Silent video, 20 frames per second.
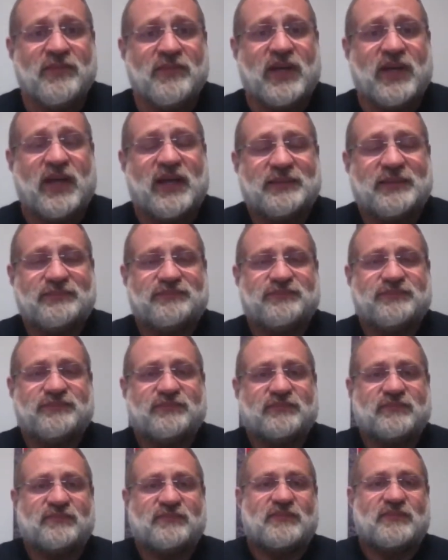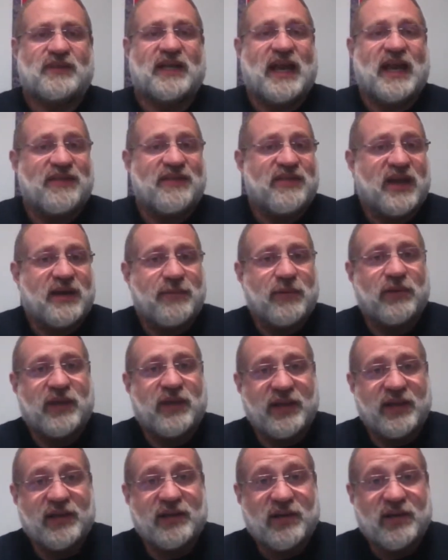Um, and I thought about
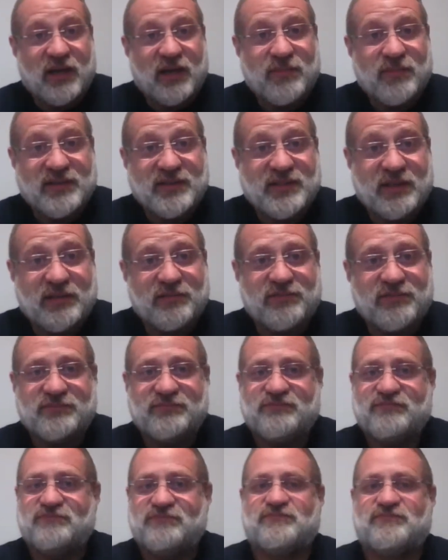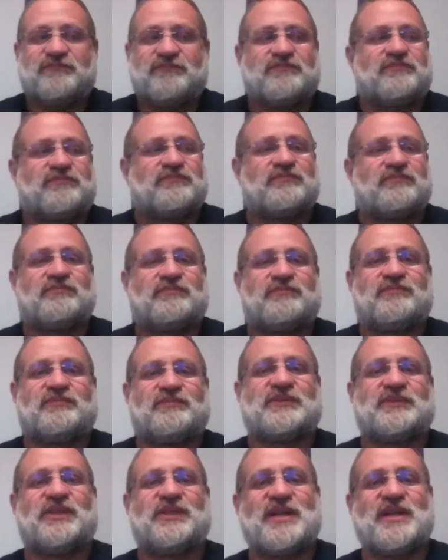getting a dog myself.
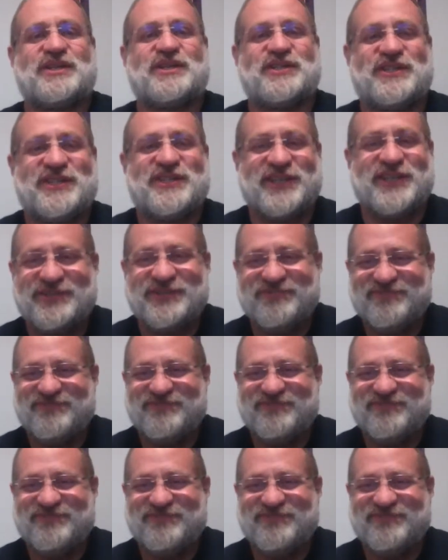So not just you.